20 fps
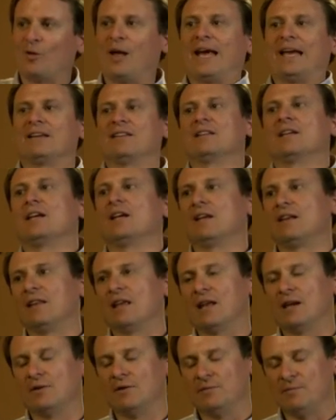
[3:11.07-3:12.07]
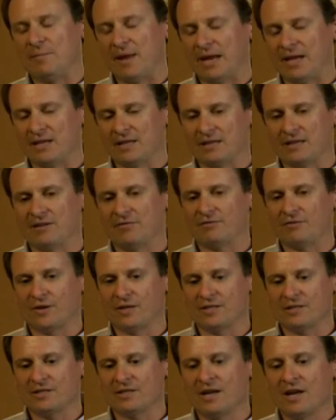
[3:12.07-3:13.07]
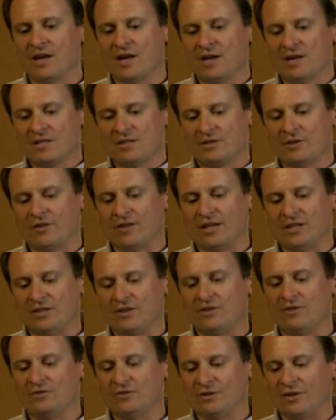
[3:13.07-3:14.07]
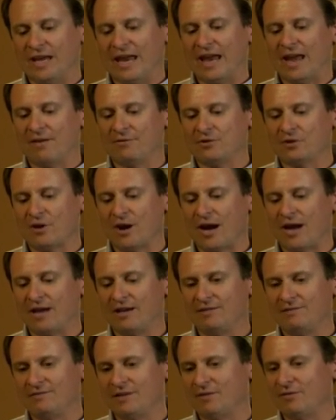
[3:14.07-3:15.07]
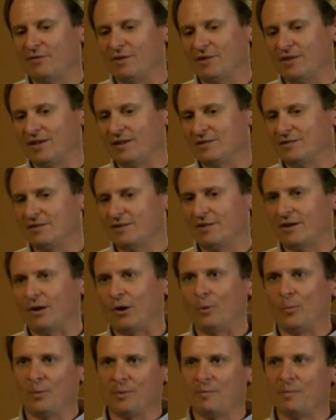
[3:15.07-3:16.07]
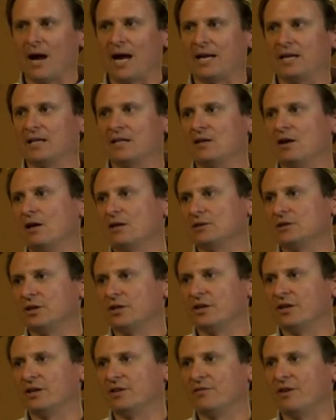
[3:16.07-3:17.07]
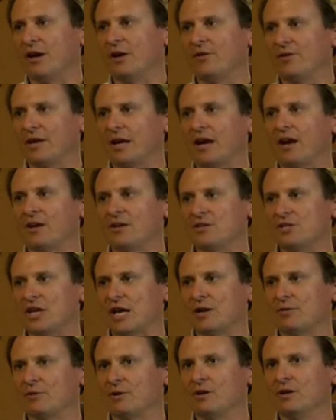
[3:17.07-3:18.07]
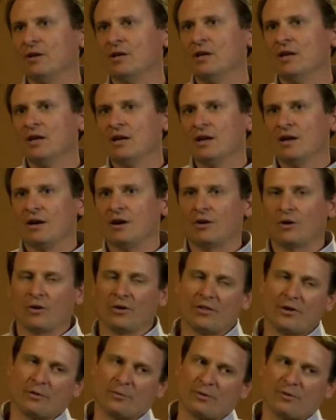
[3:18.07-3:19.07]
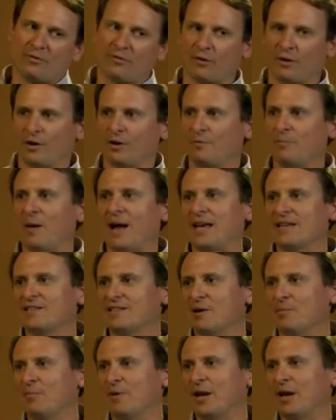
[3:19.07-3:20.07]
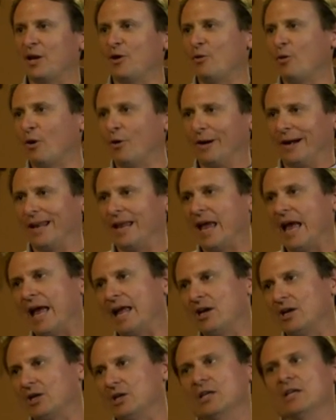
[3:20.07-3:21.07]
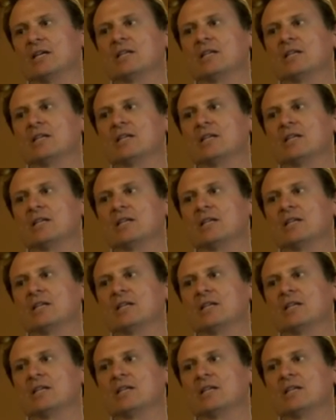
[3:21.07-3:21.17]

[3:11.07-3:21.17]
lightly and that it would make a difference. Mm-hmm. So they usually have tried different things, and they're open-minded to alternative health care in general, mm-hmm. or they're referred by somebody who already had a good